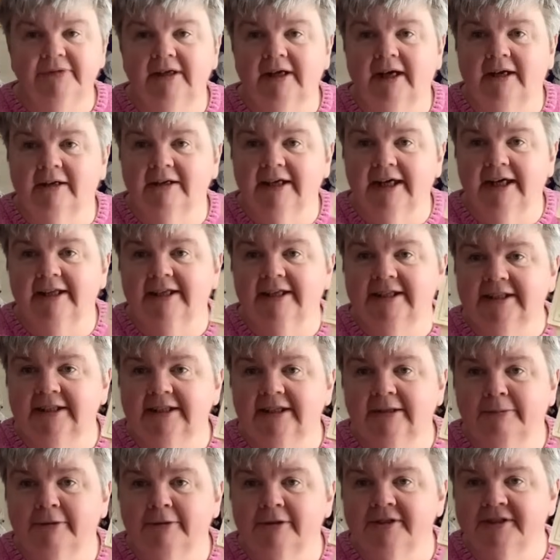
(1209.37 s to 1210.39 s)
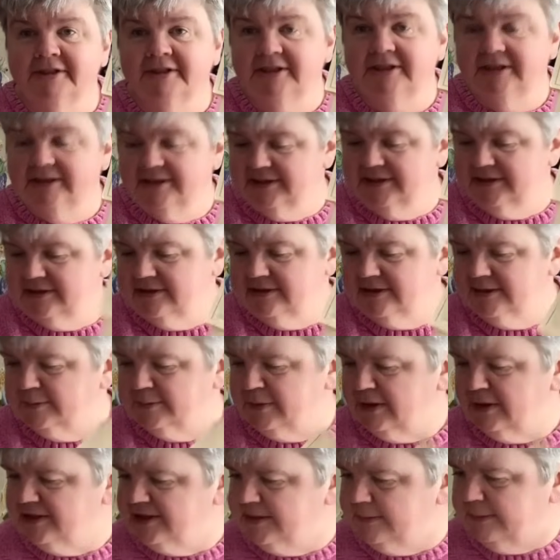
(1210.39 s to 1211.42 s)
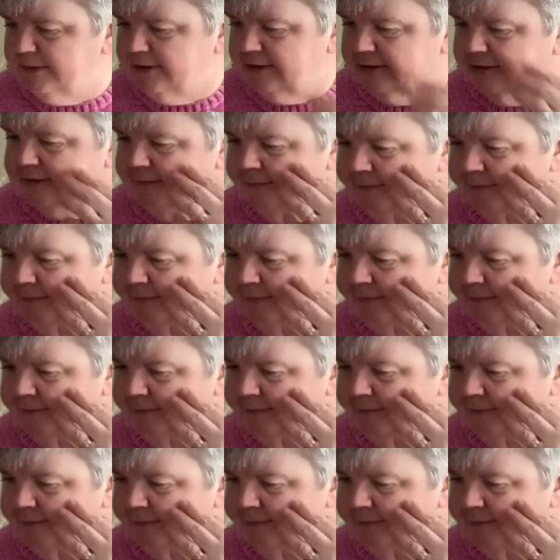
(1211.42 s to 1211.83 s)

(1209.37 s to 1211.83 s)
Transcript: I'll get this in the post to you as soon as possible.